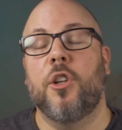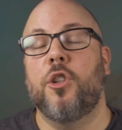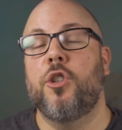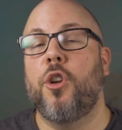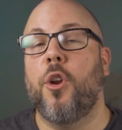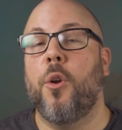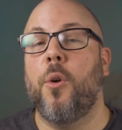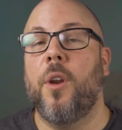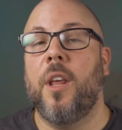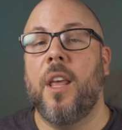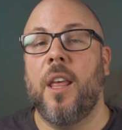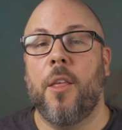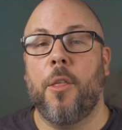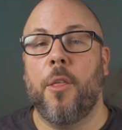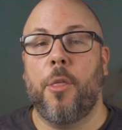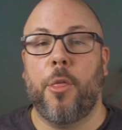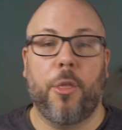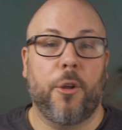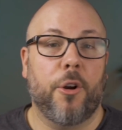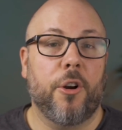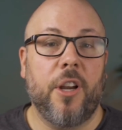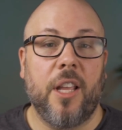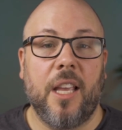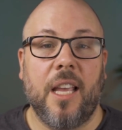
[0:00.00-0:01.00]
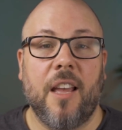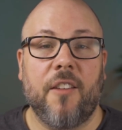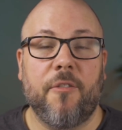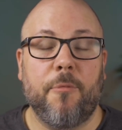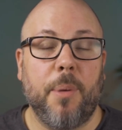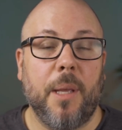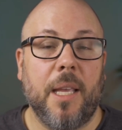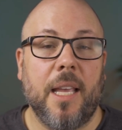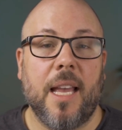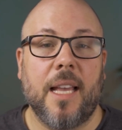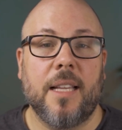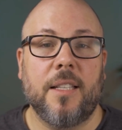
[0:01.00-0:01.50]
If you're shooting 30
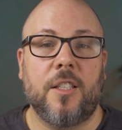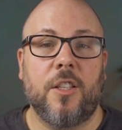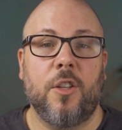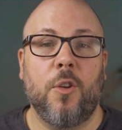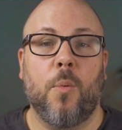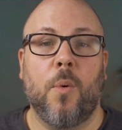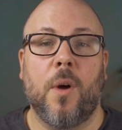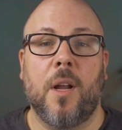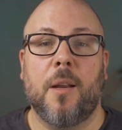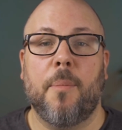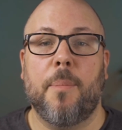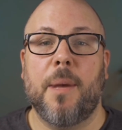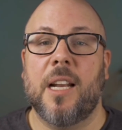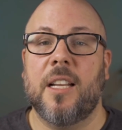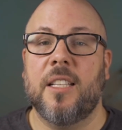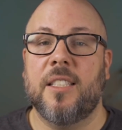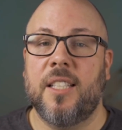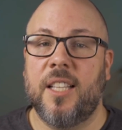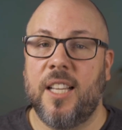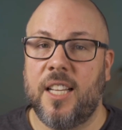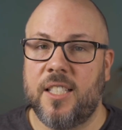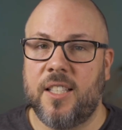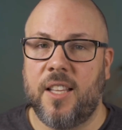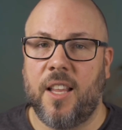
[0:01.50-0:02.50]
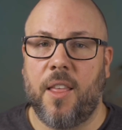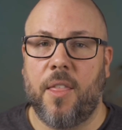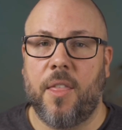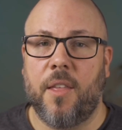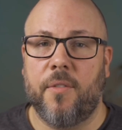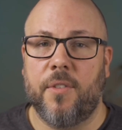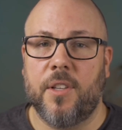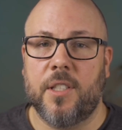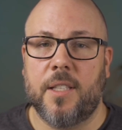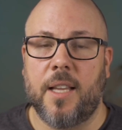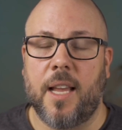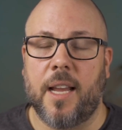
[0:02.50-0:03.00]
FPS, you want about a
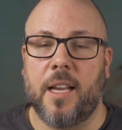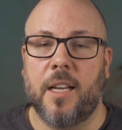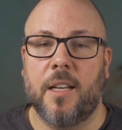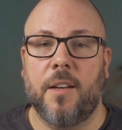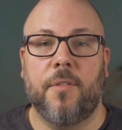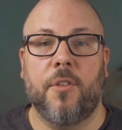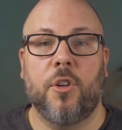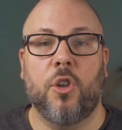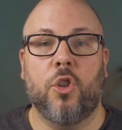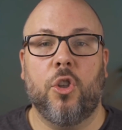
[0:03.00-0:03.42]
60th of a second.